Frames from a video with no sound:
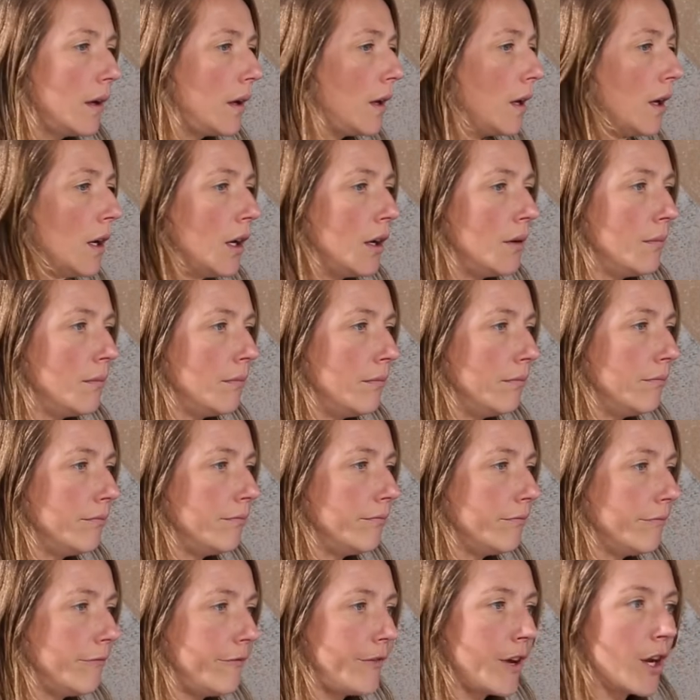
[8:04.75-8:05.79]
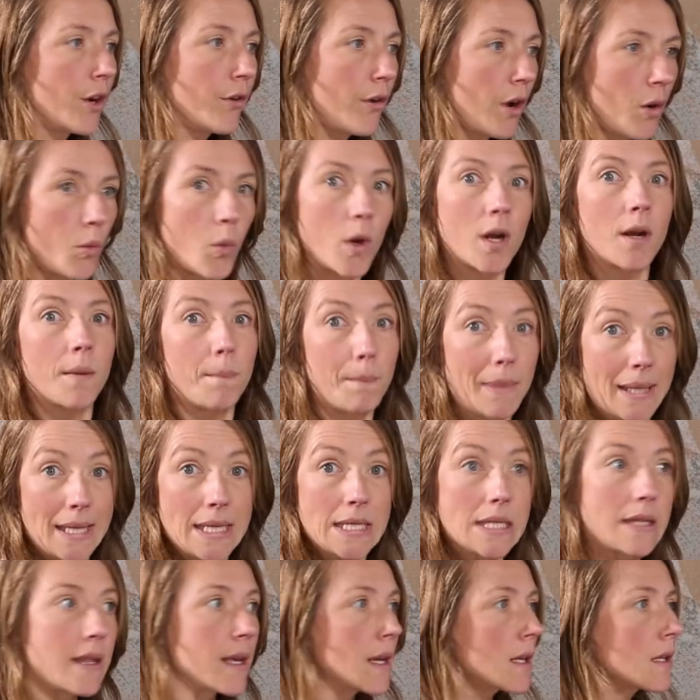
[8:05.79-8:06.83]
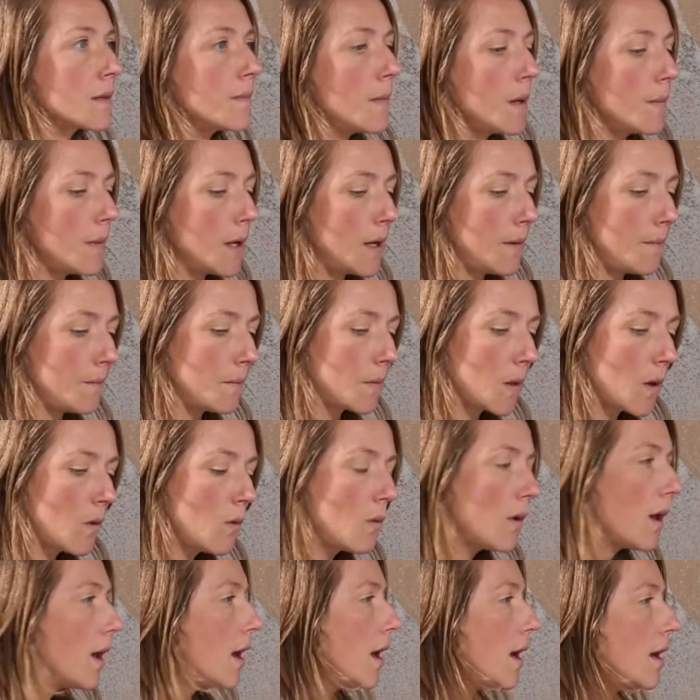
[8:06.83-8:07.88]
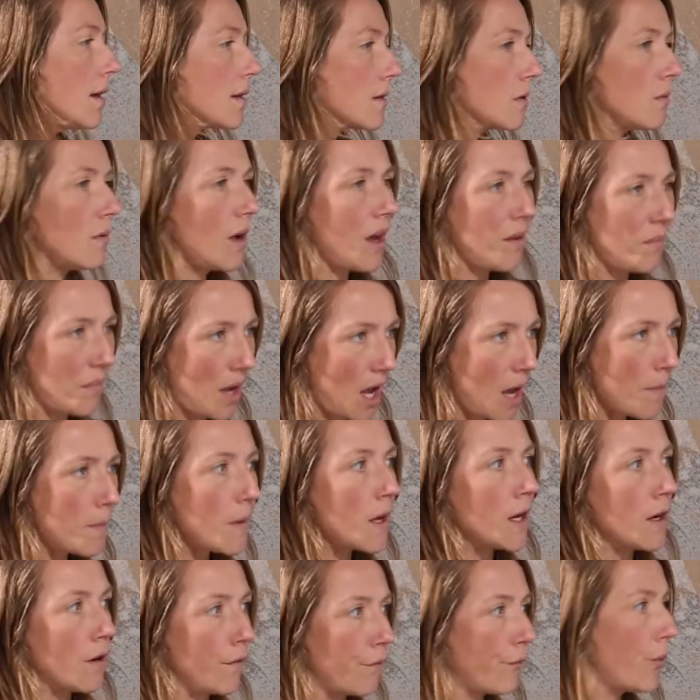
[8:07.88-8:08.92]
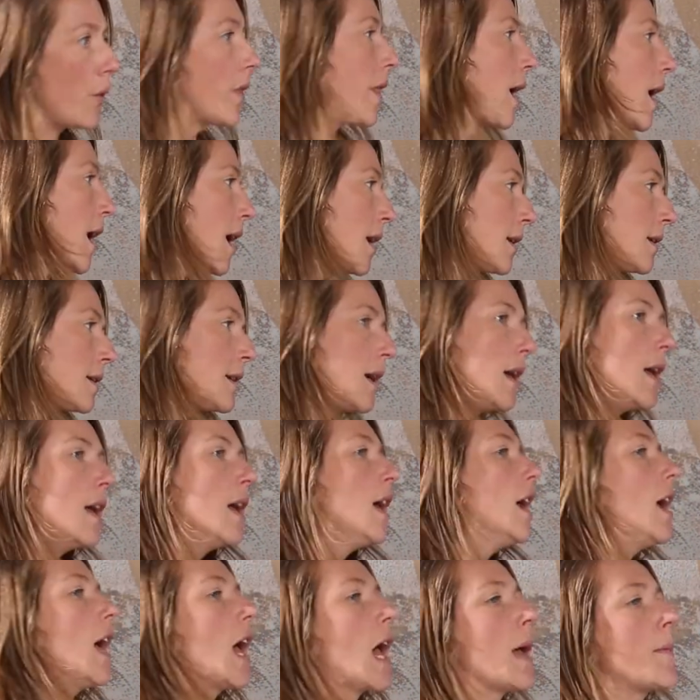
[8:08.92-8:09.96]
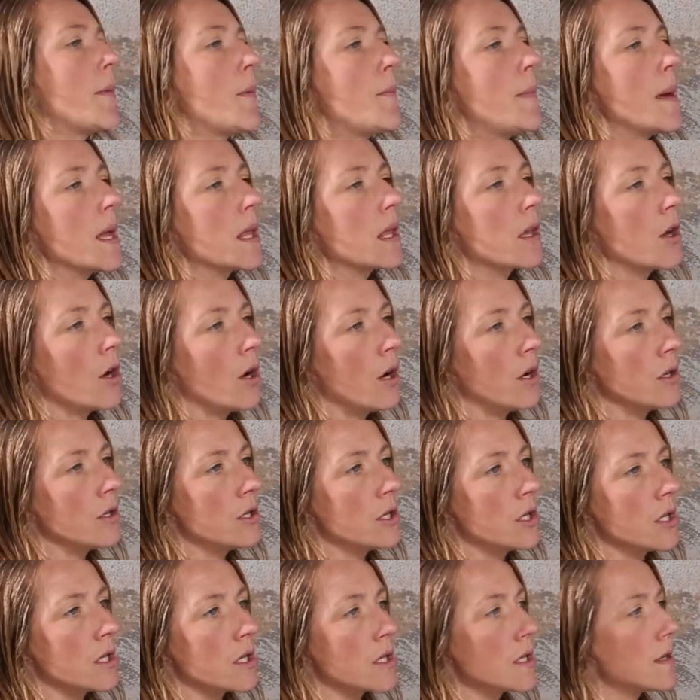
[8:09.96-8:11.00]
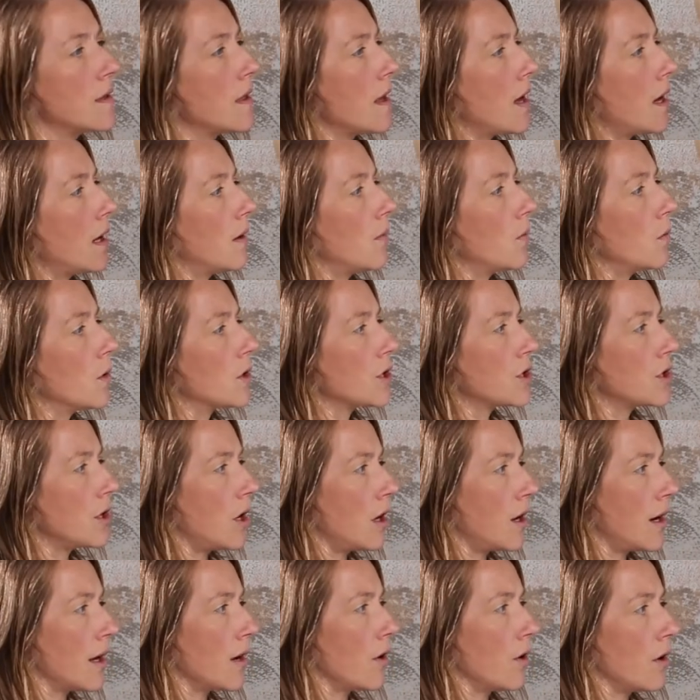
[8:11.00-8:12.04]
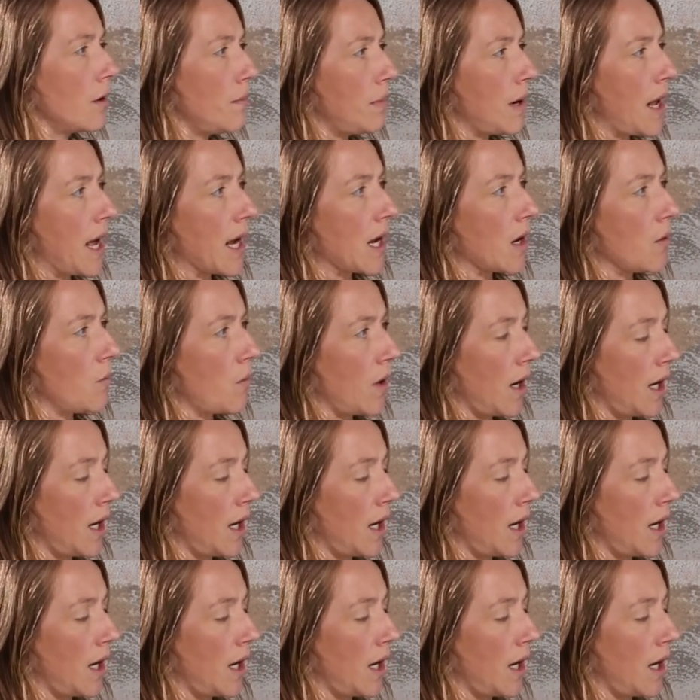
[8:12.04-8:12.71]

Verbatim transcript: um, figure out where to place things maybe. Okay, so I'm happy enough with that. I'm a bit conscious that we're starting on a black and